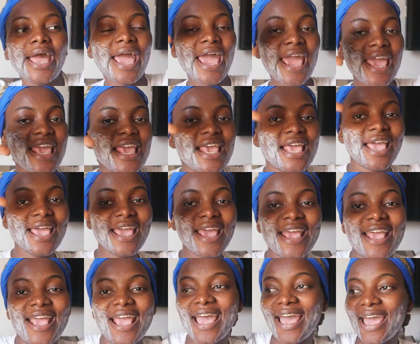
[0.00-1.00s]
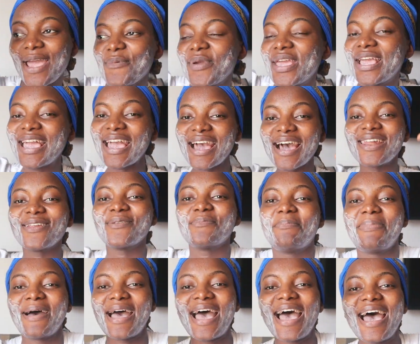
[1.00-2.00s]
Hey, we gonna
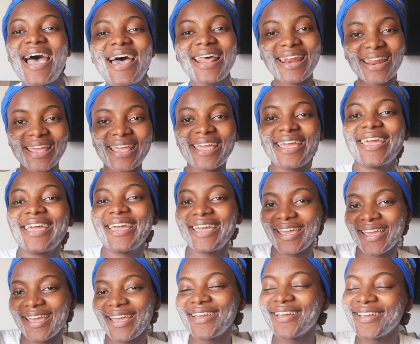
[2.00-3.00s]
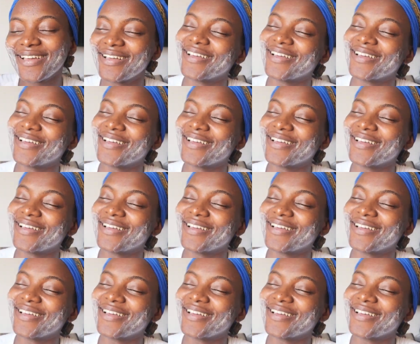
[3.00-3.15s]
party.